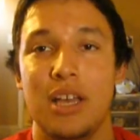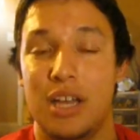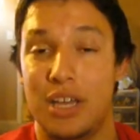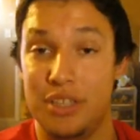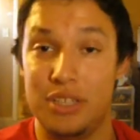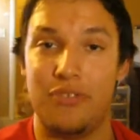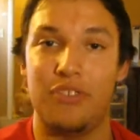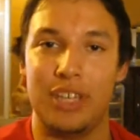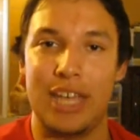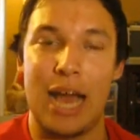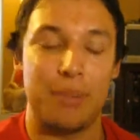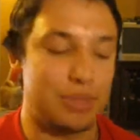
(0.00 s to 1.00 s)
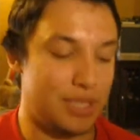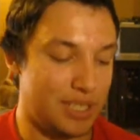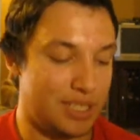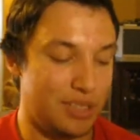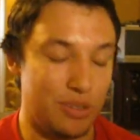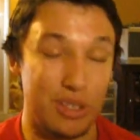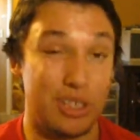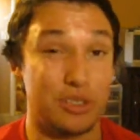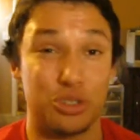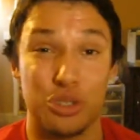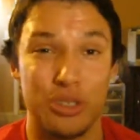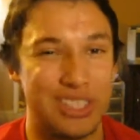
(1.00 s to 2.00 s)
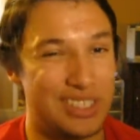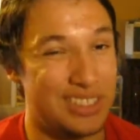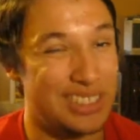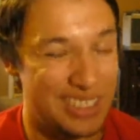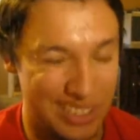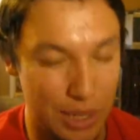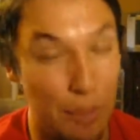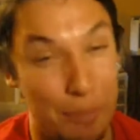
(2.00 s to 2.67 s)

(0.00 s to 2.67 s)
the different gaps since, the control isn't the